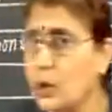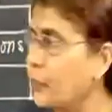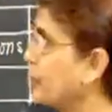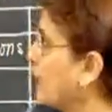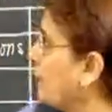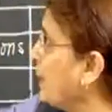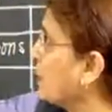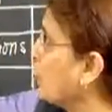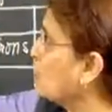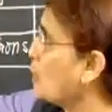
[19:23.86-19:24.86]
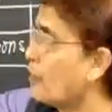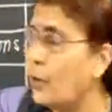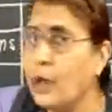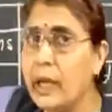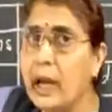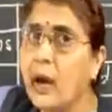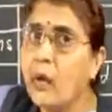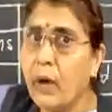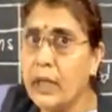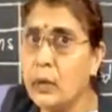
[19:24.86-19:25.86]
So we shall make use of only
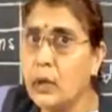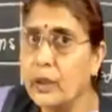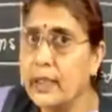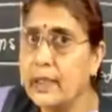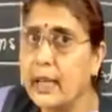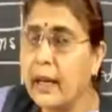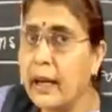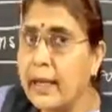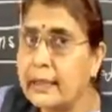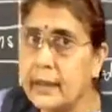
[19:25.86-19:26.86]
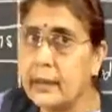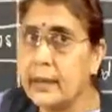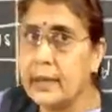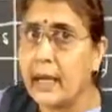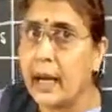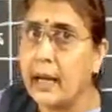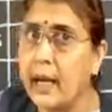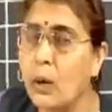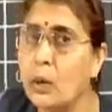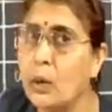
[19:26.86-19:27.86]
1 neutron. These are
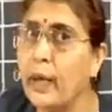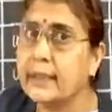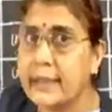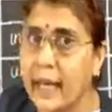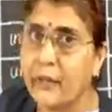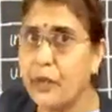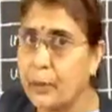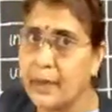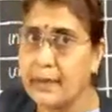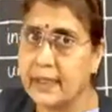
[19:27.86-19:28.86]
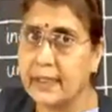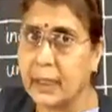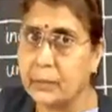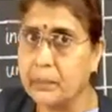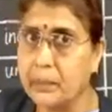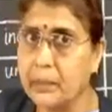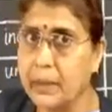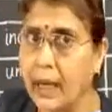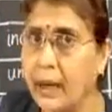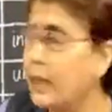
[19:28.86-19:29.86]
allowed to escape from the system.
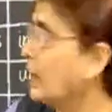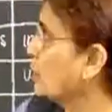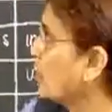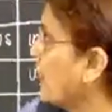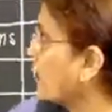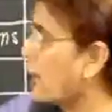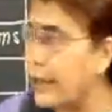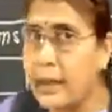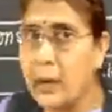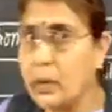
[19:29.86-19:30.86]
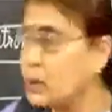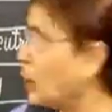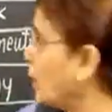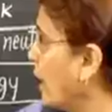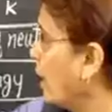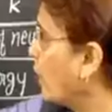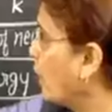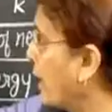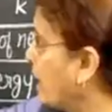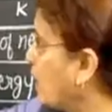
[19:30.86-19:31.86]
Yeah. So they are cut down. So
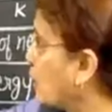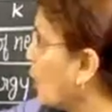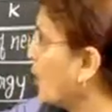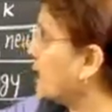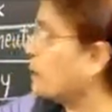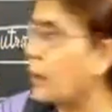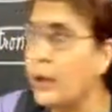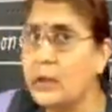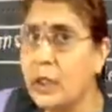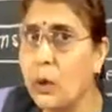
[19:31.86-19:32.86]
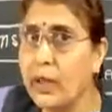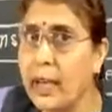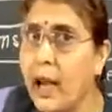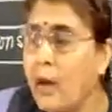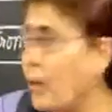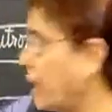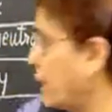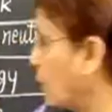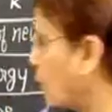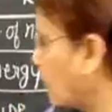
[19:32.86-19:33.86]
1 neutron is producing only
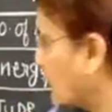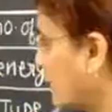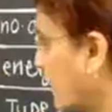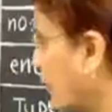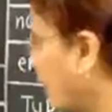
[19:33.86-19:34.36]
1 neutron. So in the